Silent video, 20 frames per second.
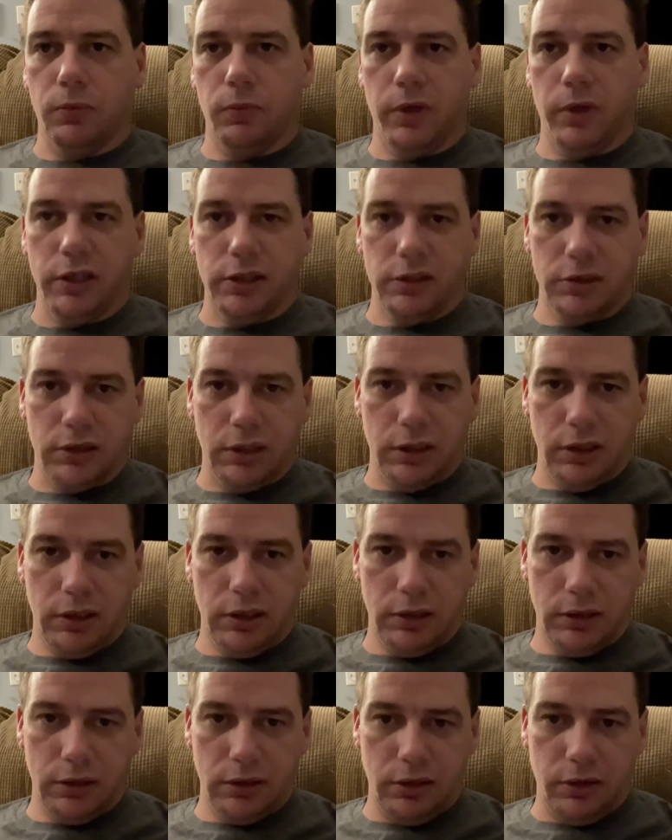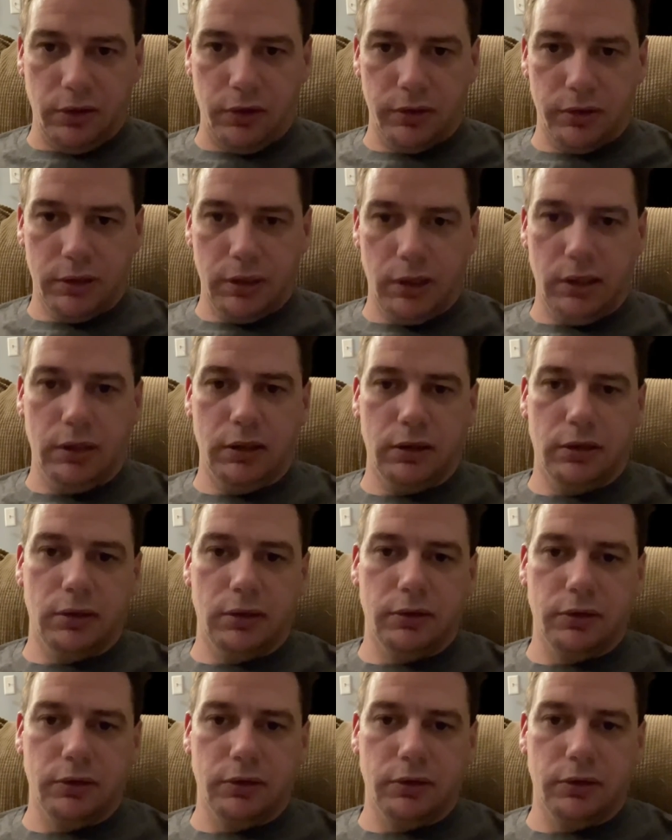Wednesday the 13th.